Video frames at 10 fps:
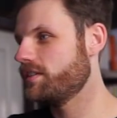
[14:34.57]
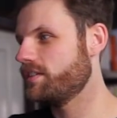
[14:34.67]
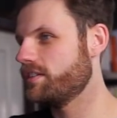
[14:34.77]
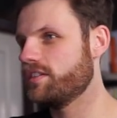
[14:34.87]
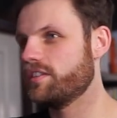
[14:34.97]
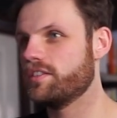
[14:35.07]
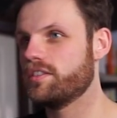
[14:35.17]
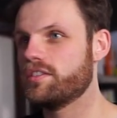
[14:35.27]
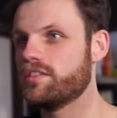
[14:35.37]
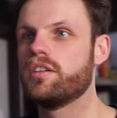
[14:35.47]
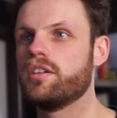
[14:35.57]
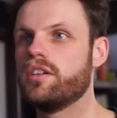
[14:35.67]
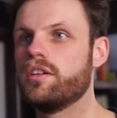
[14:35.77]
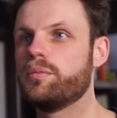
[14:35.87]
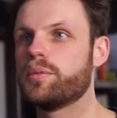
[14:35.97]
No.
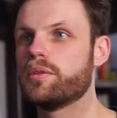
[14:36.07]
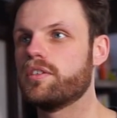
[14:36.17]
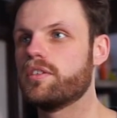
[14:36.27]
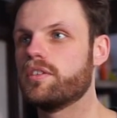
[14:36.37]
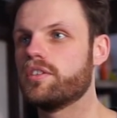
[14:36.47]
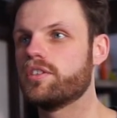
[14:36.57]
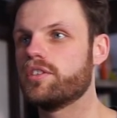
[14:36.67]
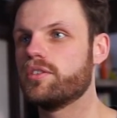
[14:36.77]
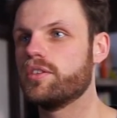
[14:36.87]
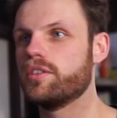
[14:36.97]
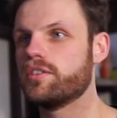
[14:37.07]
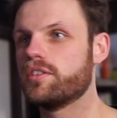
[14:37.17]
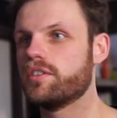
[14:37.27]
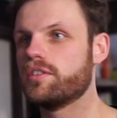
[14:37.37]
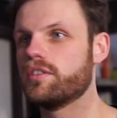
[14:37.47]
Nope. That's annoying, isn't it?